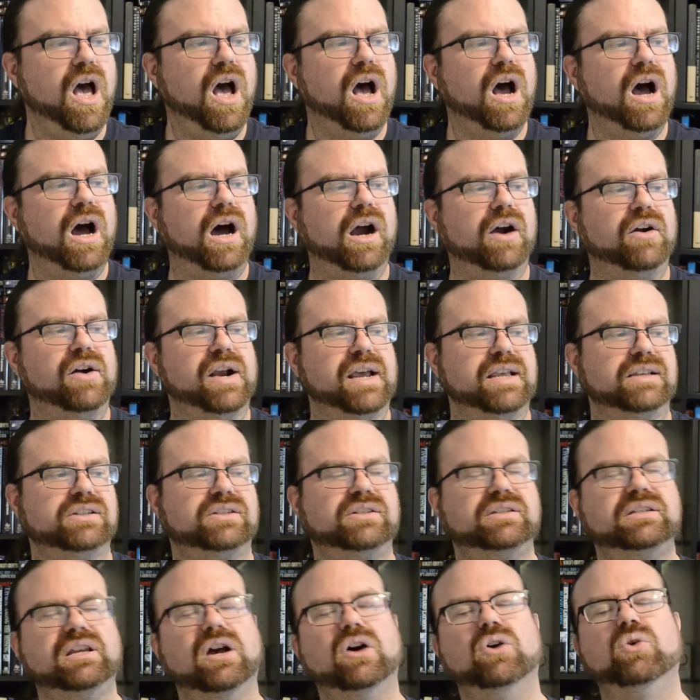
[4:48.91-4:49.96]
All right,
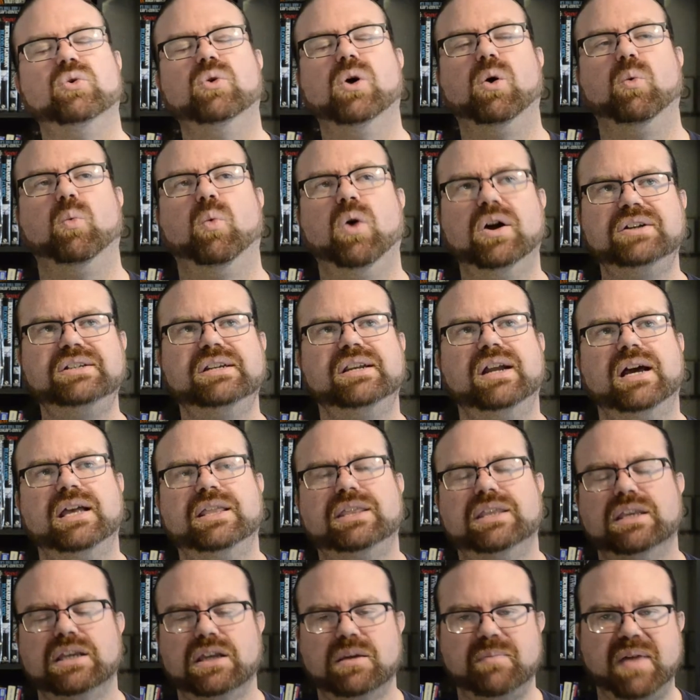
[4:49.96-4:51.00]
so what did I
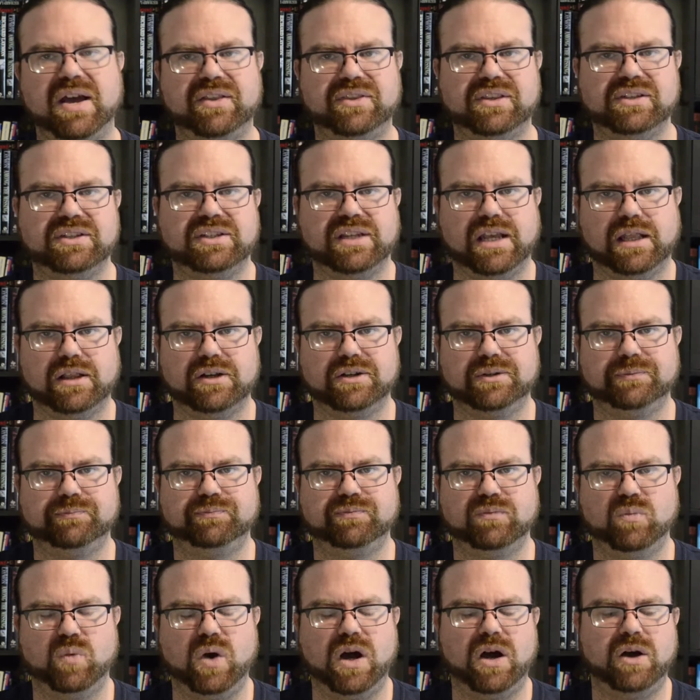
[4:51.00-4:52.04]
think about The Cellar?
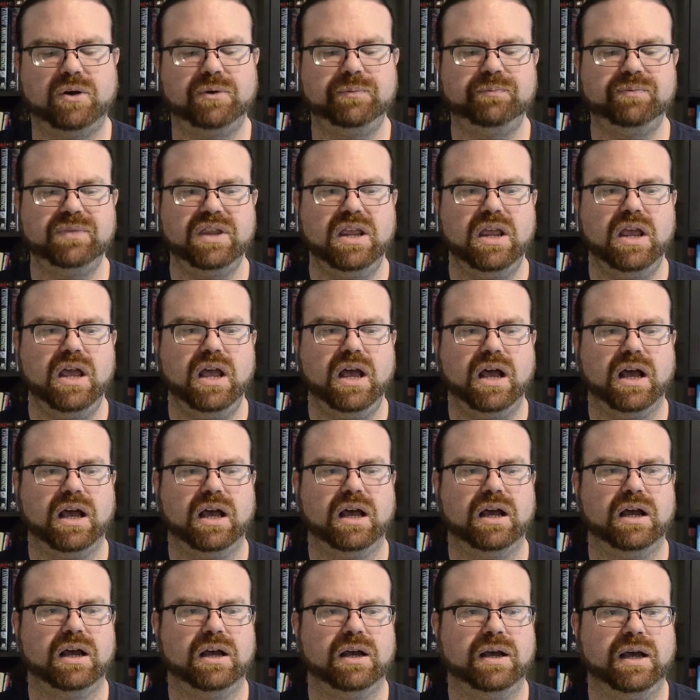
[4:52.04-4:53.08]
Well,
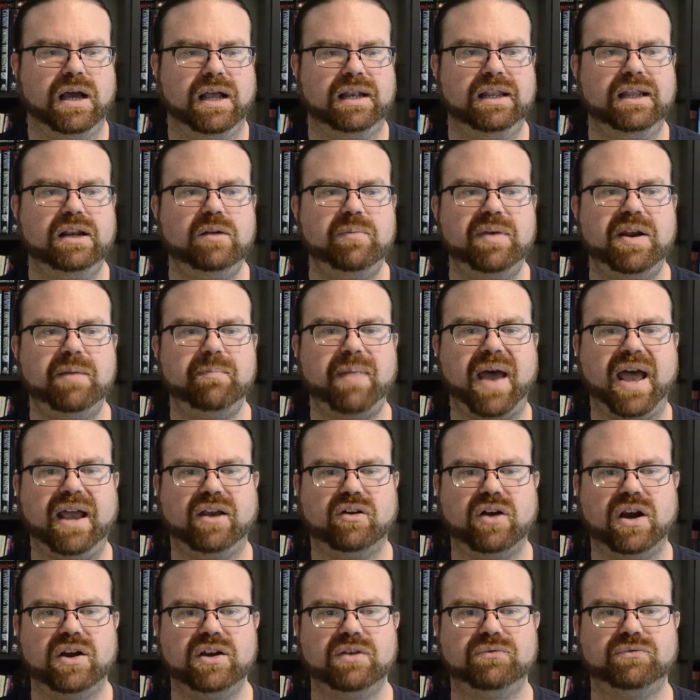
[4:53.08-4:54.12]
a little bit of
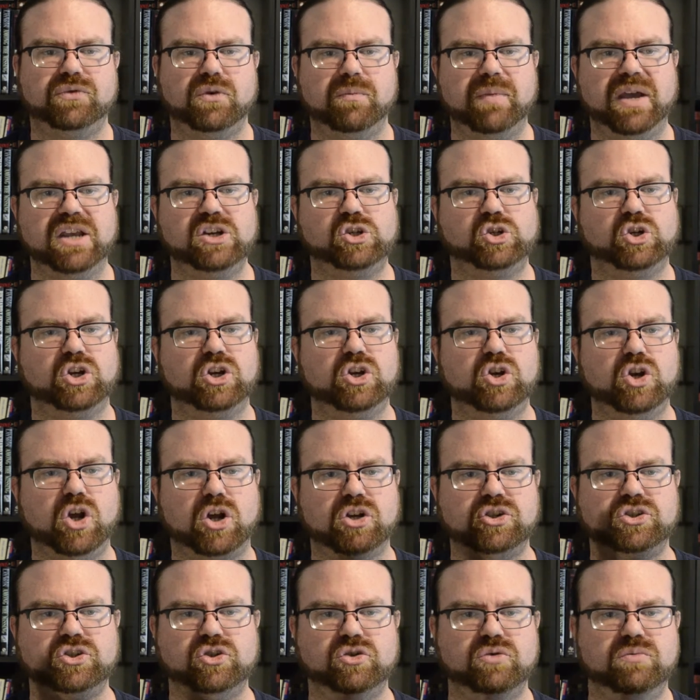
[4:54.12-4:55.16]
background information,
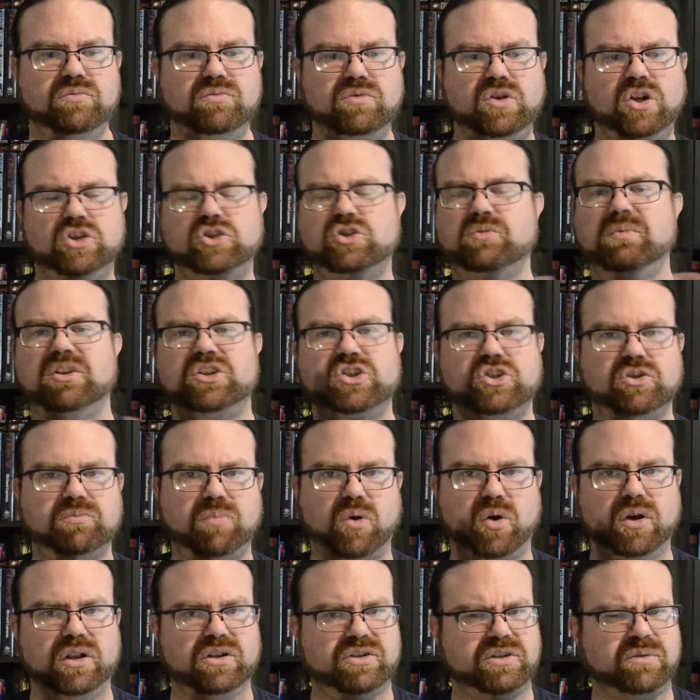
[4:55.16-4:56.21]
not too much
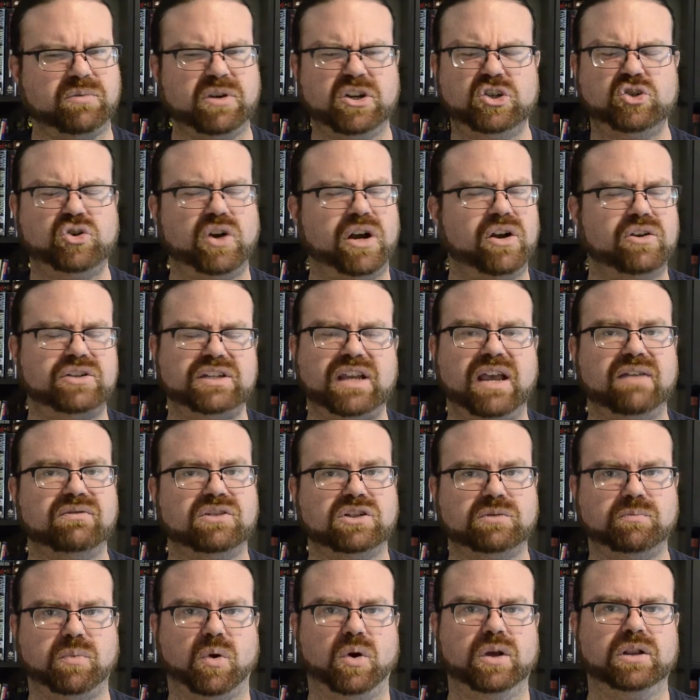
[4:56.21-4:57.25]
spoilers. I'm going to try not to have
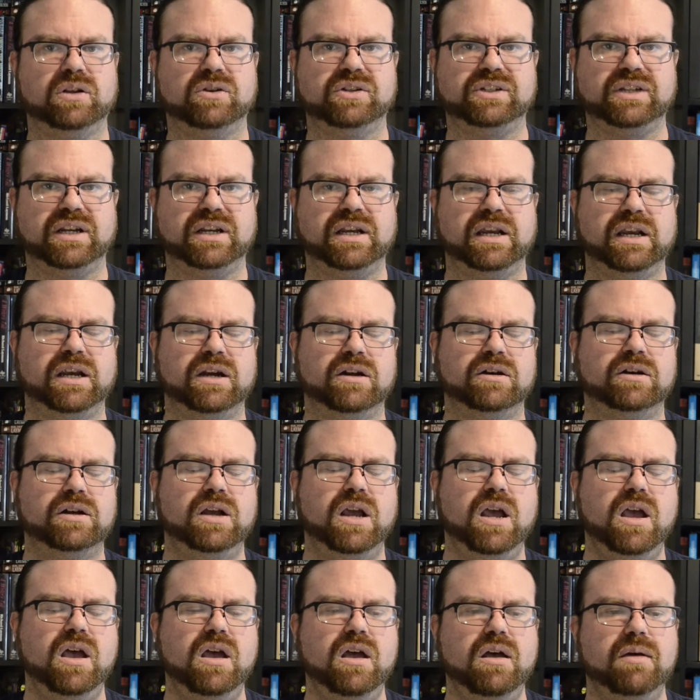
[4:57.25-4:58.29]
spoilers in here,
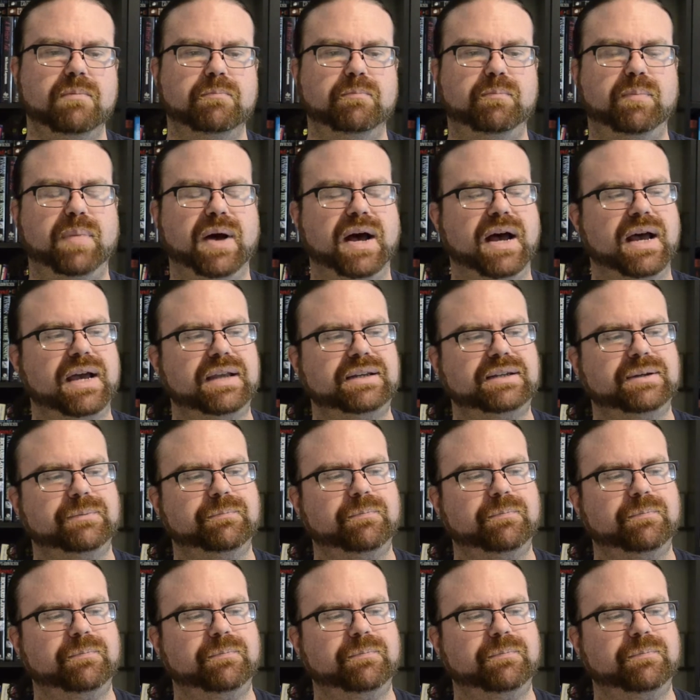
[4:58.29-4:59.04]
but